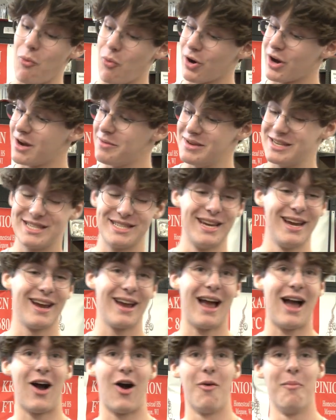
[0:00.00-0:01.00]
we're gonna be
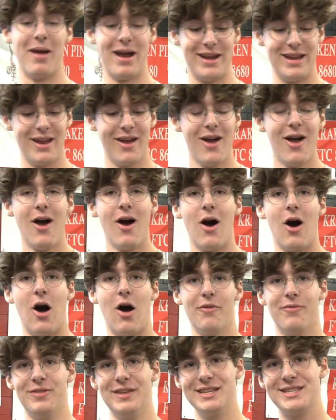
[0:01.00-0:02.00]
seeing how many
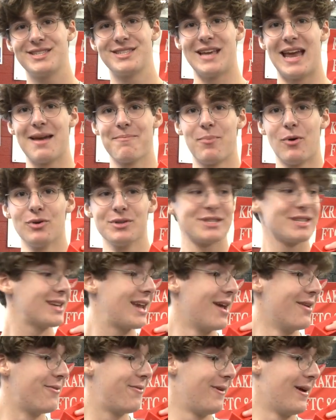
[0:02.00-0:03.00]
of the samples
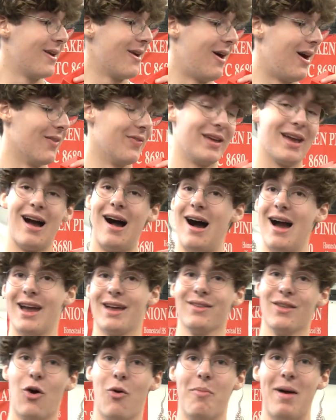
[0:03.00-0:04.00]
can fit on the high
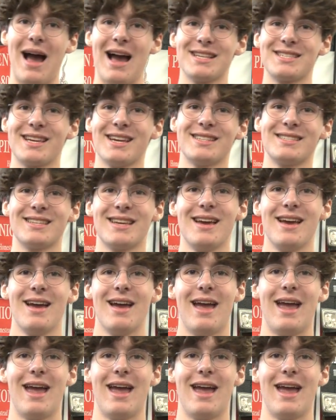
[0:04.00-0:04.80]
and low baskets